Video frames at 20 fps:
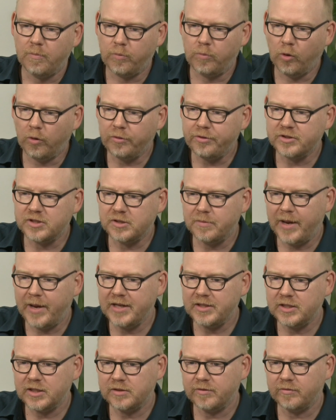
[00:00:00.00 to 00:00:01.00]
brought the
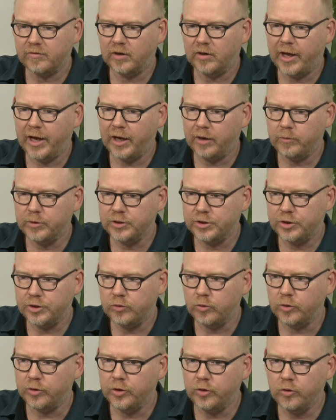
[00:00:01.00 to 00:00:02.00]
semantics of the language
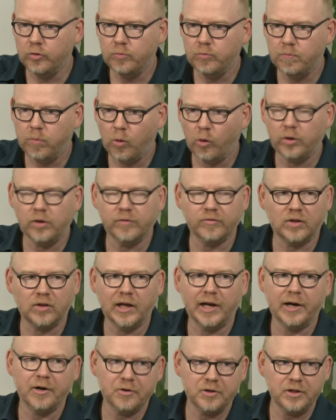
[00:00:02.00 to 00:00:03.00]
to a new point of
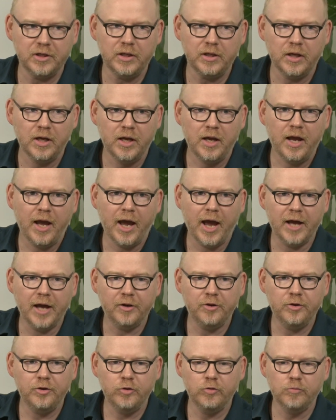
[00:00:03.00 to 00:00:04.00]
clarity
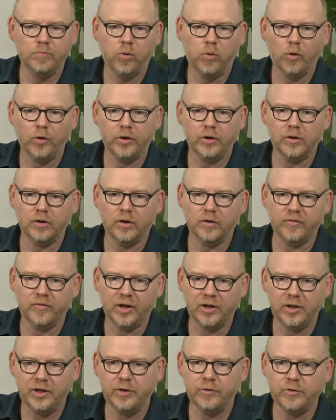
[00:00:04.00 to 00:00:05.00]
and a new point of
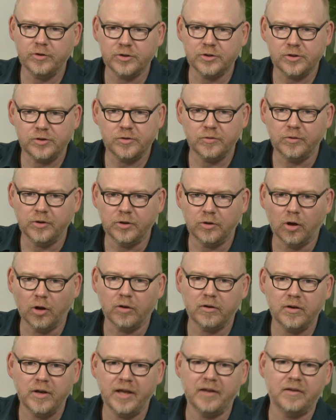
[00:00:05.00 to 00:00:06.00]
adherence to the
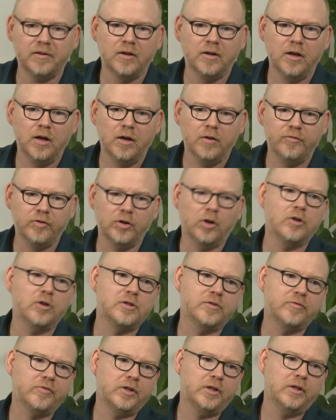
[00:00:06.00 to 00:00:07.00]
.NET
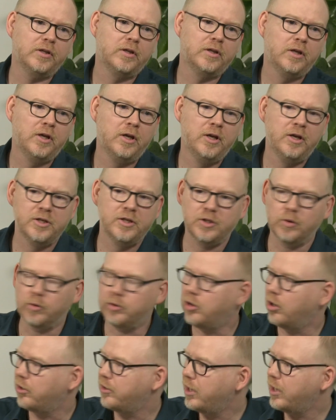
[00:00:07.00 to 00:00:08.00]
philosophy. So
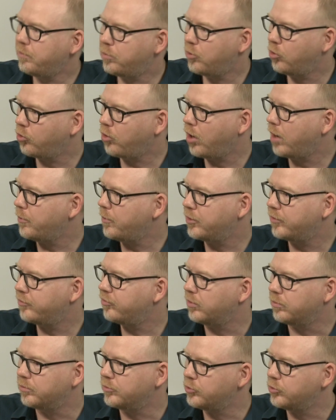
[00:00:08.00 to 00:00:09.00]
a .NET programmer
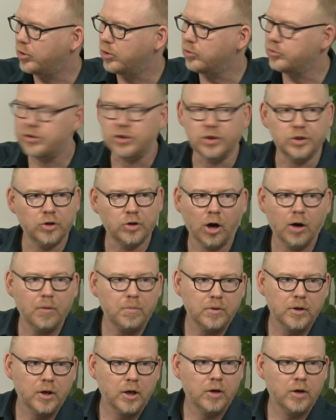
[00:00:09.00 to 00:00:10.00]
who knows C#
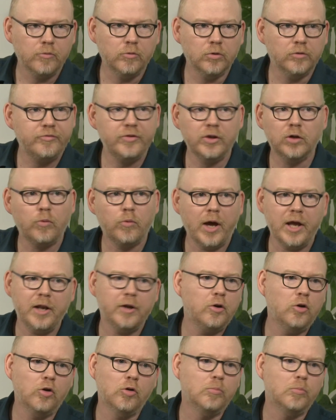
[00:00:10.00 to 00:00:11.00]
will feel right
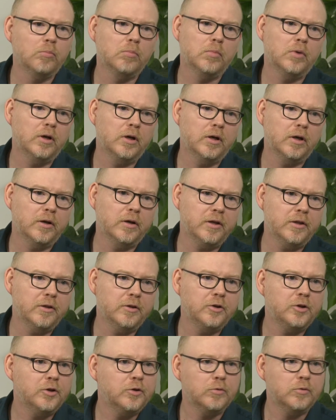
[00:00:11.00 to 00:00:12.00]
at home in
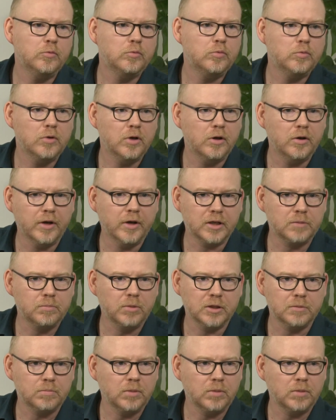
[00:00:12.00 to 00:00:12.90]
the new X++